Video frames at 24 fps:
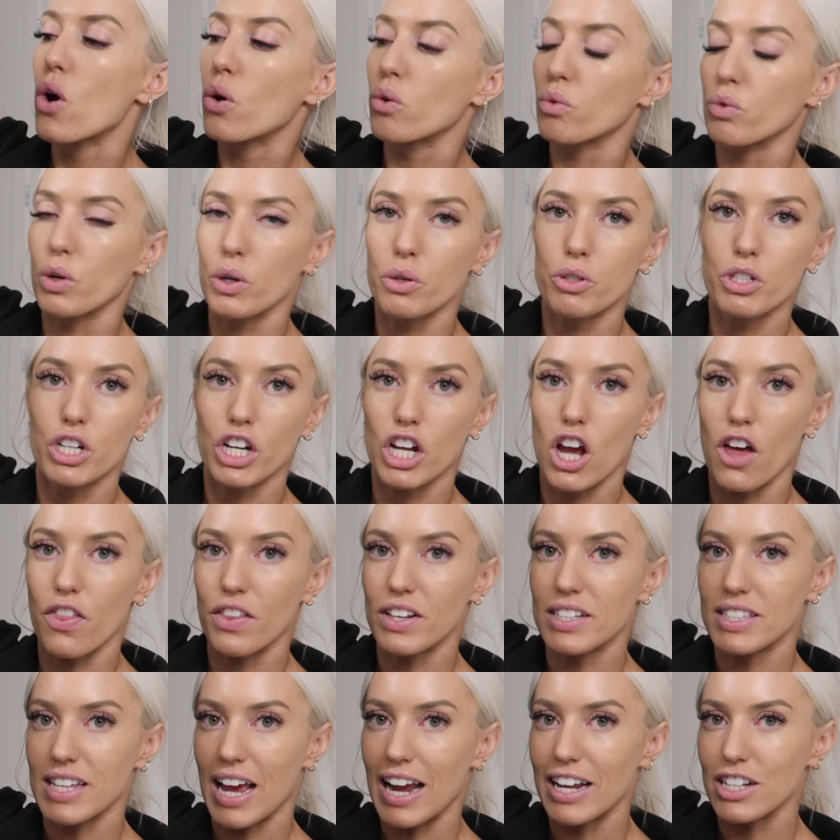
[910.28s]
ruching on the
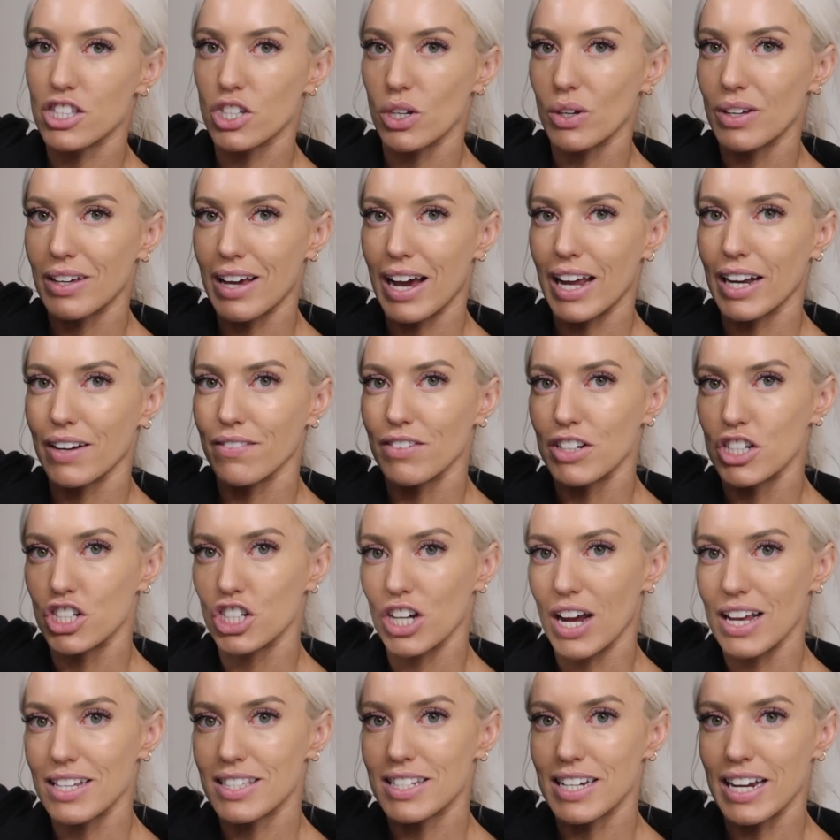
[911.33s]
side, so you can kind of
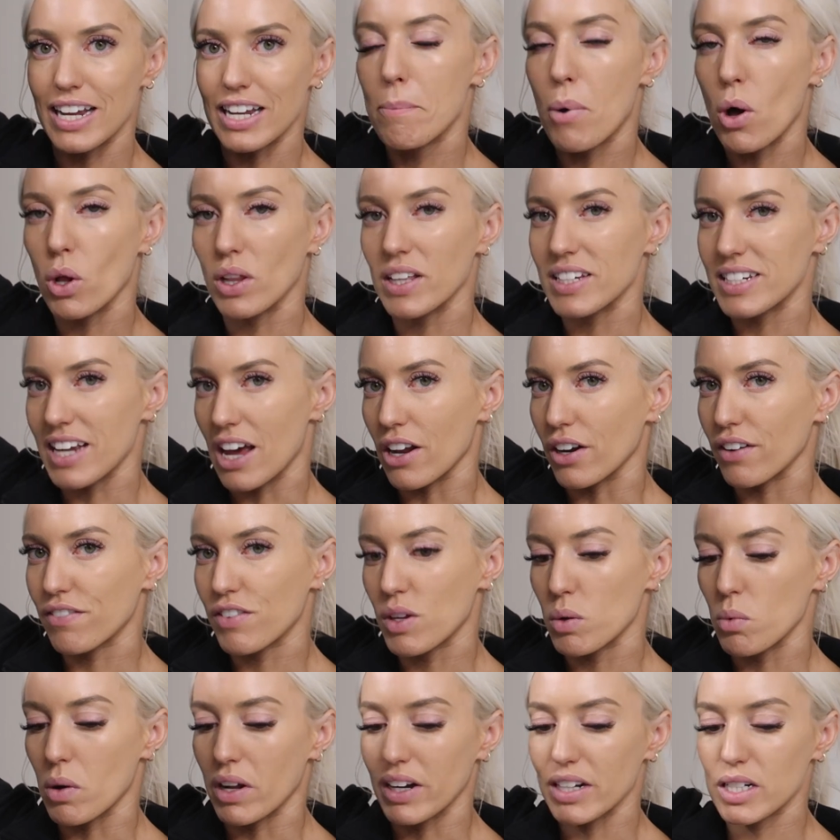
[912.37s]
adjust it, pull it down if
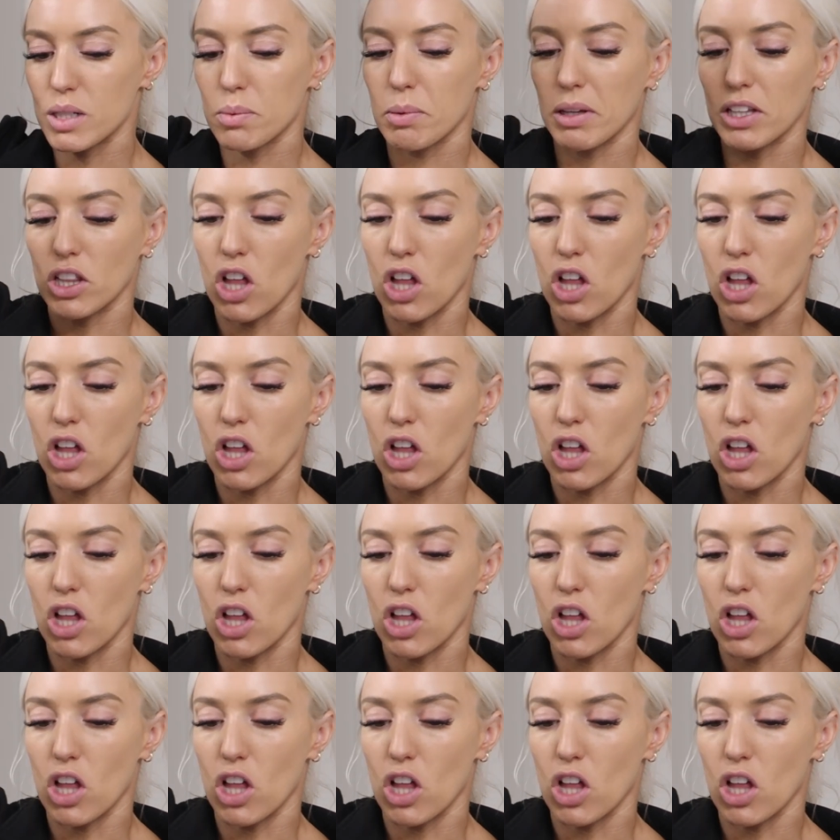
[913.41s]
you want it to be